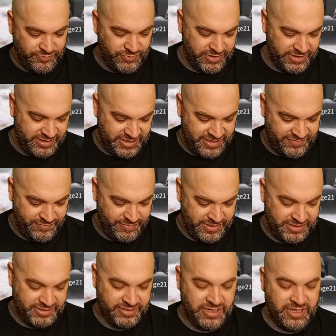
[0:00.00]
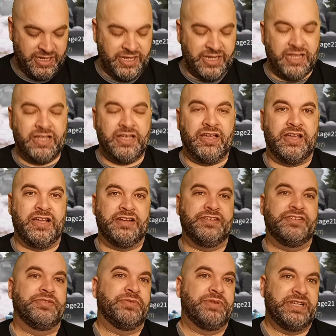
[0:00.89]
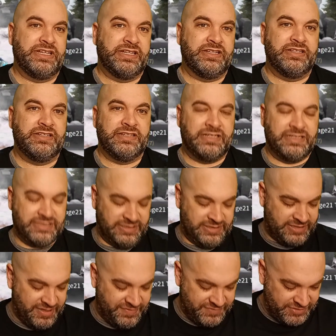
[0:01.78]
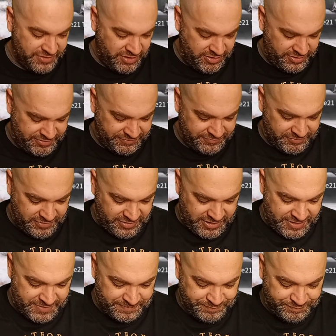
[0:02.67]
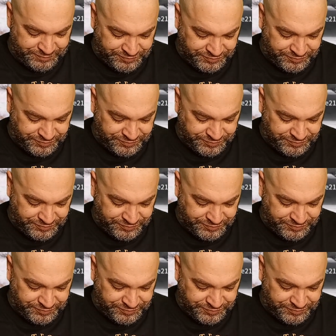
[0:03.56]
what they've been doing since I've started. Okay,